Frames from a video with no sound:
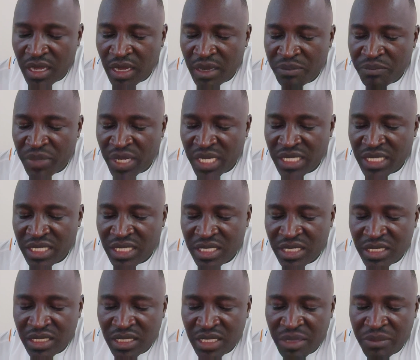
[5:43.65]
But
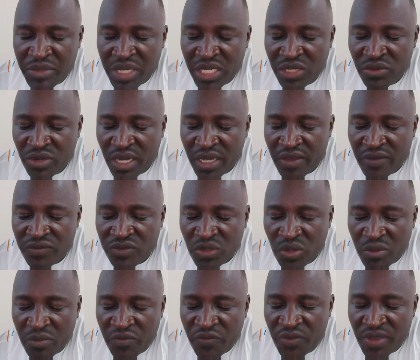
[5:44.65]
the midwives
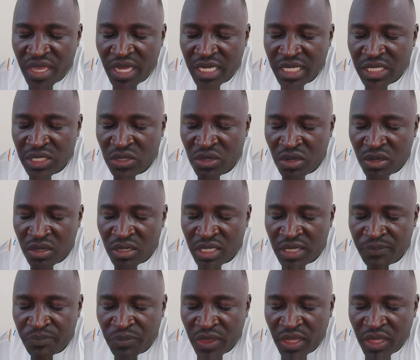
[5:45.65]
feared God